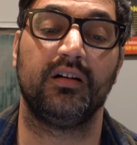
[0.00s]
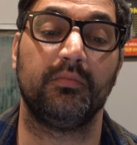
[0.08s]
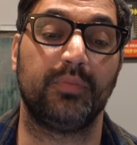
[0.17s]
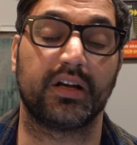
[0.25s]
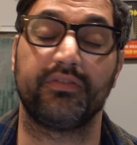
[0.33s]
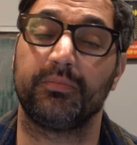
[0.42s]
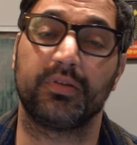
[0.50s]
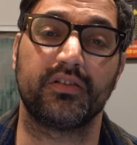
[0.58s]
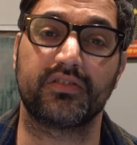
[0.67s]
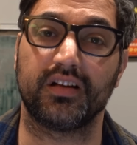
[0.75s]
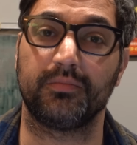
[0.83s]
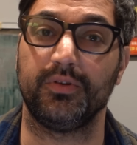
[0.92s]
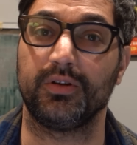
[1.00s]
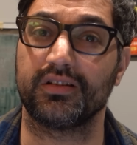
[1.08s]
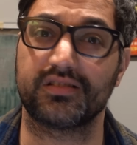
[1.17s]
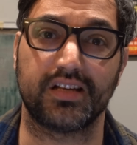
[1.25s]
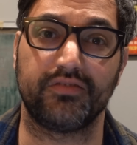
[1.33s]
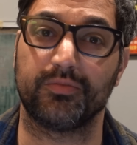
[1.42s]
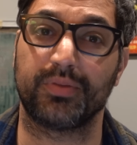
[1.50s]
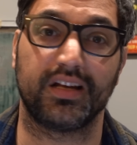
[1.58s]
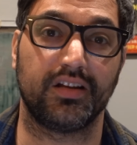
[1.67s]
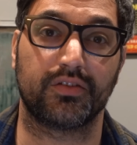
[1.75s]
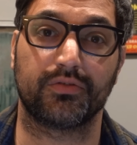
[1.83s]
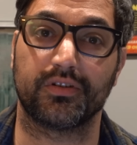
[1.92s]
But if it blows up, you can save your
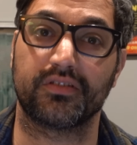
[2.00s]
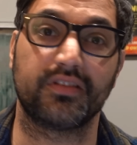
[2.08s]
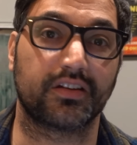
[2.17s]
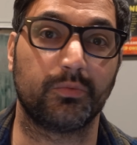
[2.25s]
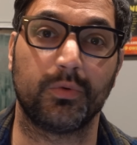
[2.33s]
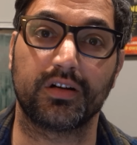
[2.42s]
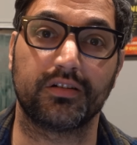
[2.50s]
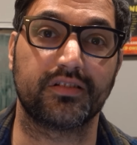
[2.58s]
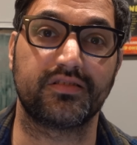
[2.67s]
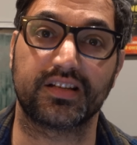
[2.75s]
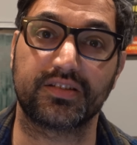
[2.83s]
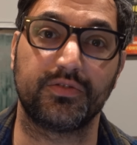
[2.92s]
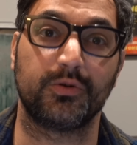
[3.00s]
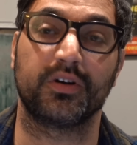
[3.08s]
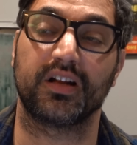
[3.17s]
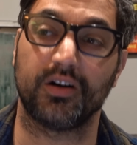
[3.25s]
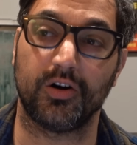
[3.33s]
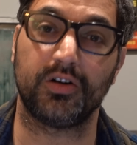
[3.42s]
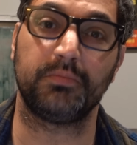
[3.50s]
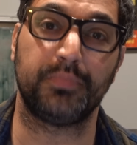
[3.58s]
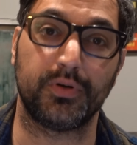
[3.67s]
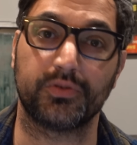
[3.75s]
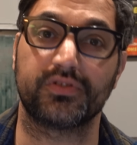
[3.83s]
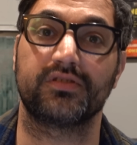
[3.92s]
pennies for a 6.1 or a 6.4, and it all
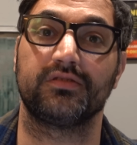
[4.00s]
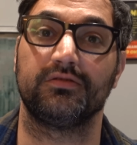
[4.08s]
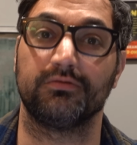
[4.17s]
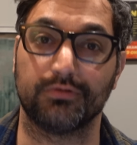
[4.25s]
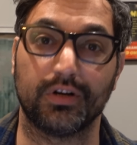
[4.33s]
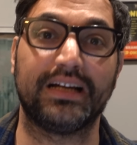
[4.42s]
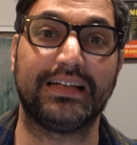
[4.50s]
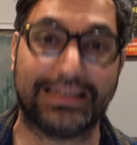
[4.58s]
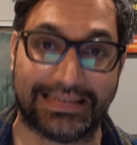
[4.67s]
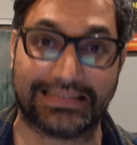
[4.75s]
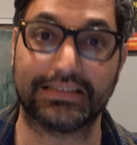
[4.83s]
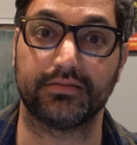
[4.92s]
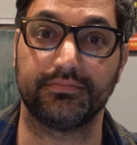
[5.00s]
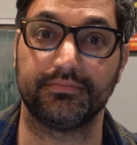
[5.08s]
bolts right in.